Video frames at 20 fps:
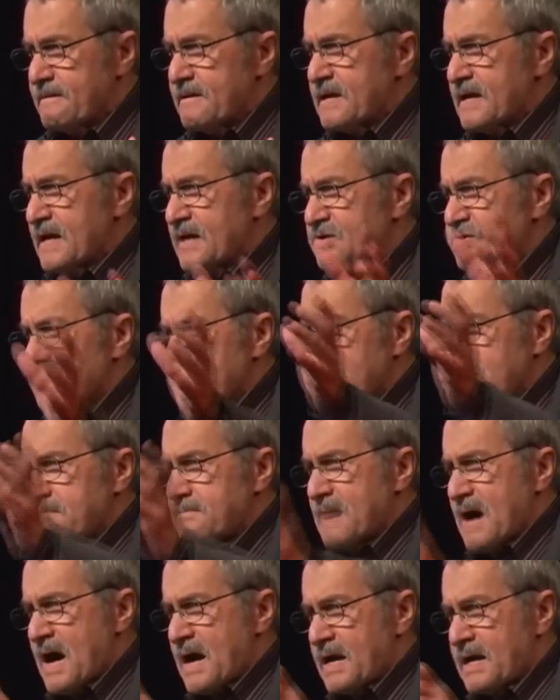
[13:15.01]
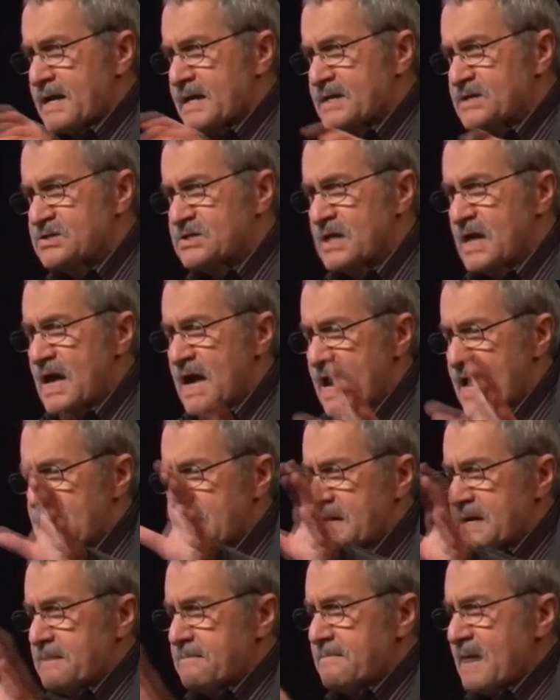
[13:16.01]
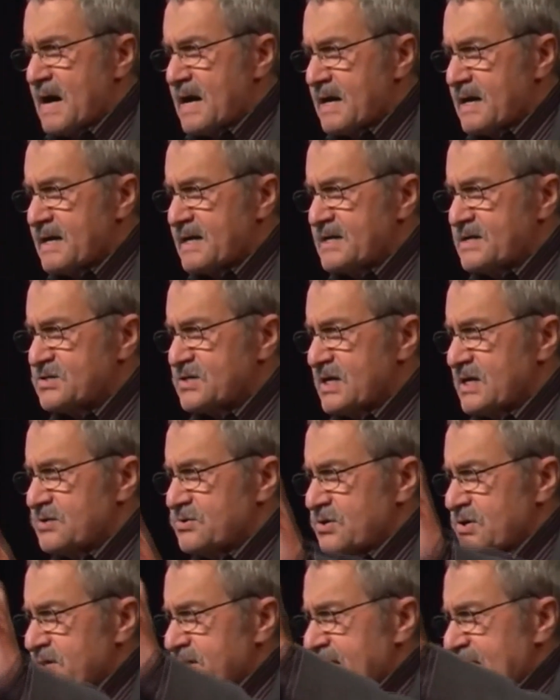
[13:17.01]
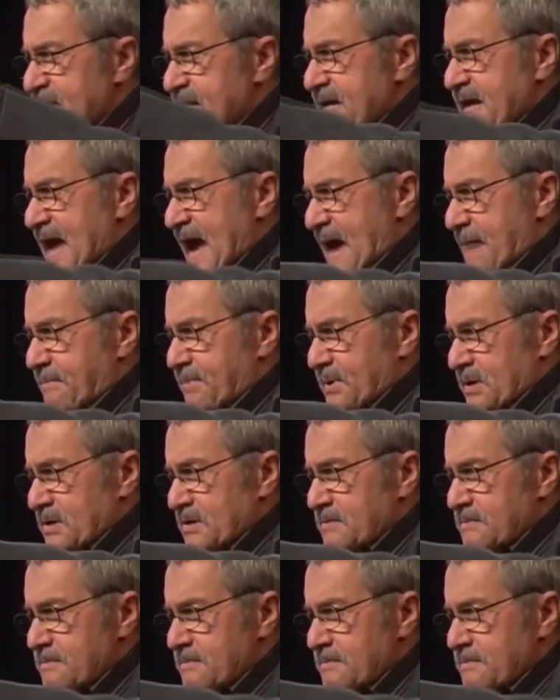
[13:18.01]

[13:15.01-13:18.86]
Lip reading: into commodities and commodities into dead capital.